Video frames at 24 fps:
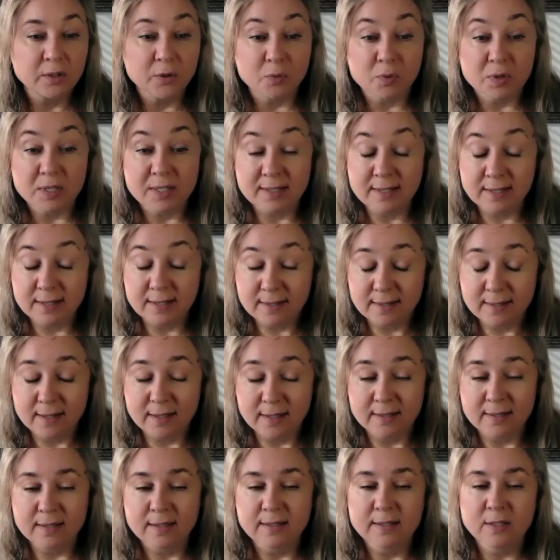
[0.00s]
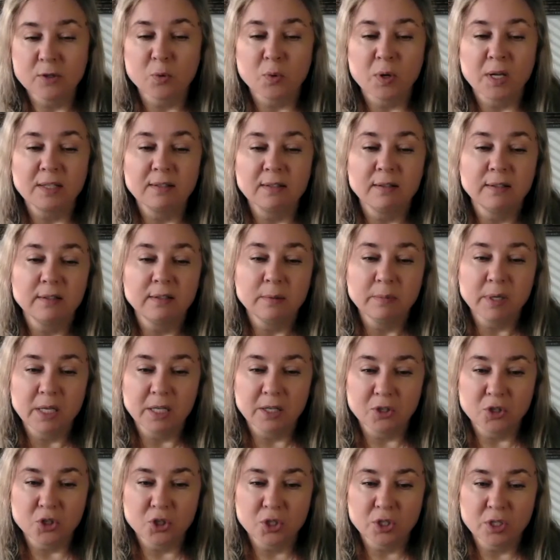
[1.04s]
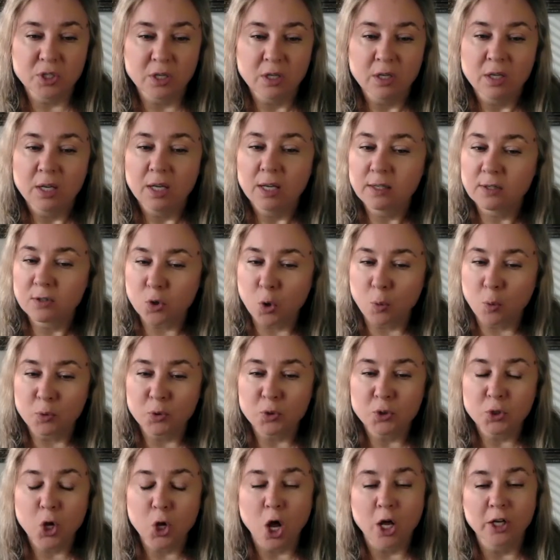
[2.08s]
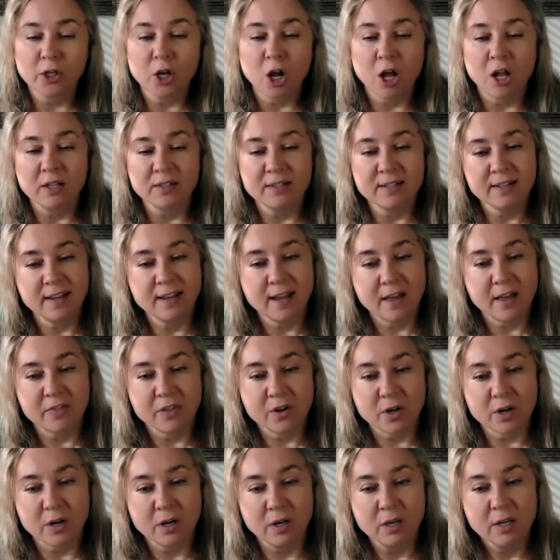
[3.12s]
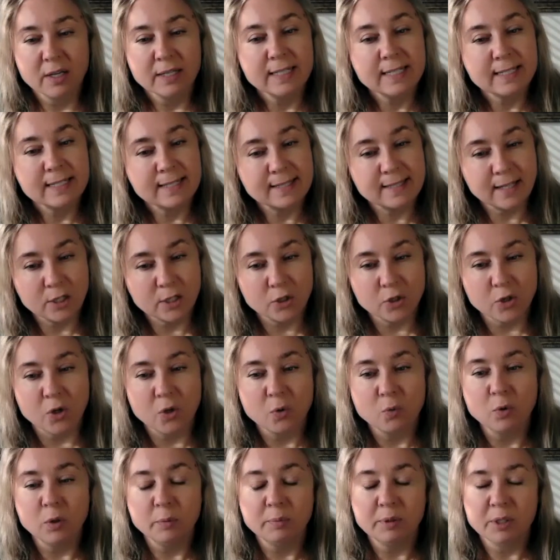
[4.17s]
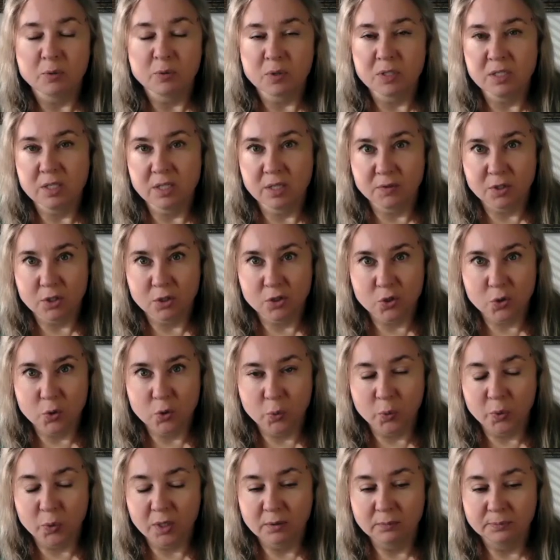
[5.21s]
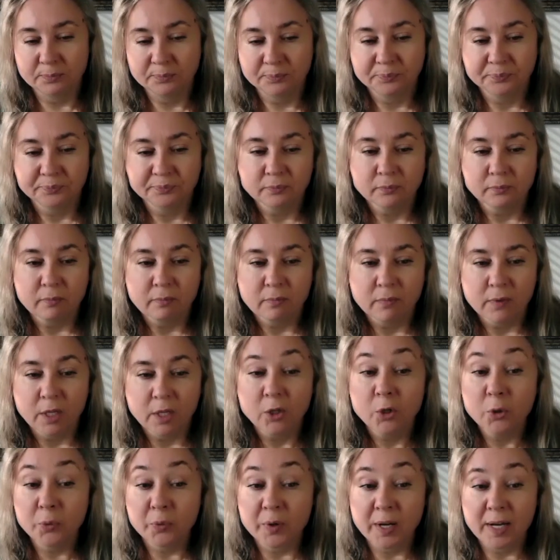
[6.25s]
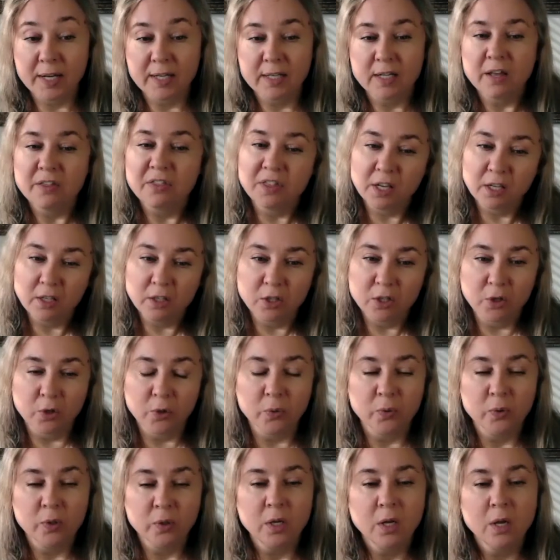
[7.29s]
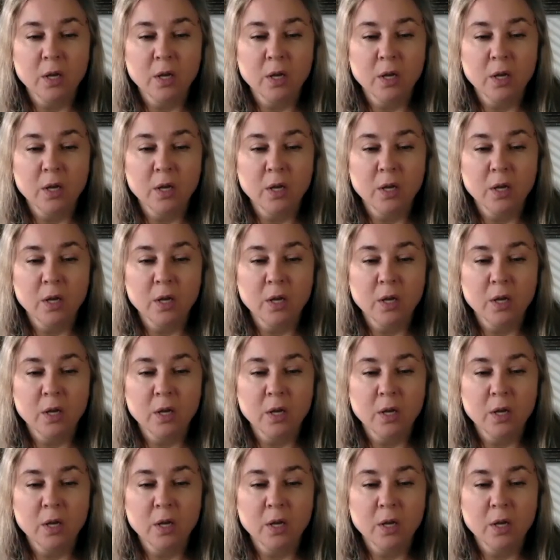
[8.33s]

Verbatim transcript: the resistance is greatly diminished. It is almost gone altogether. The signal will be received soon. Lorraine, thank you.